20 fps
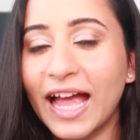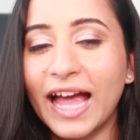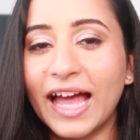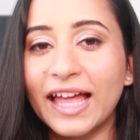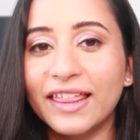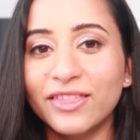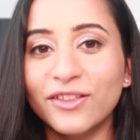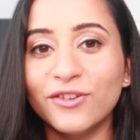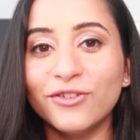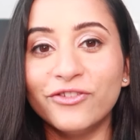
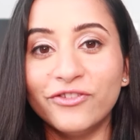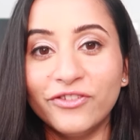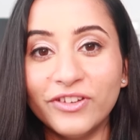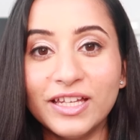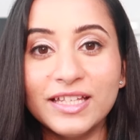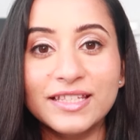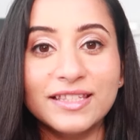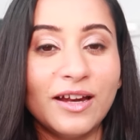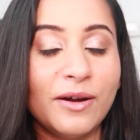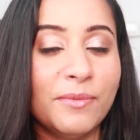and the
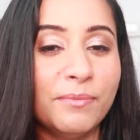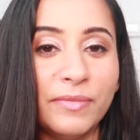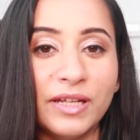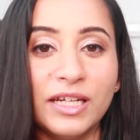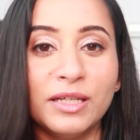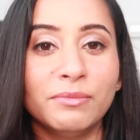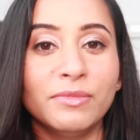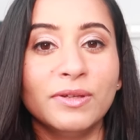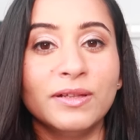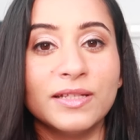fees are
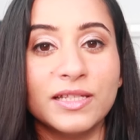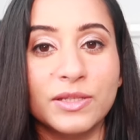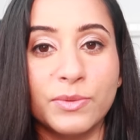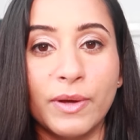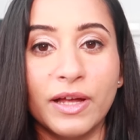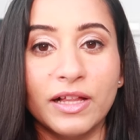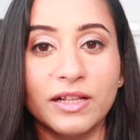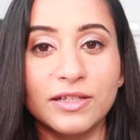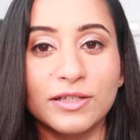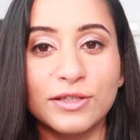minimal as
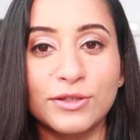well.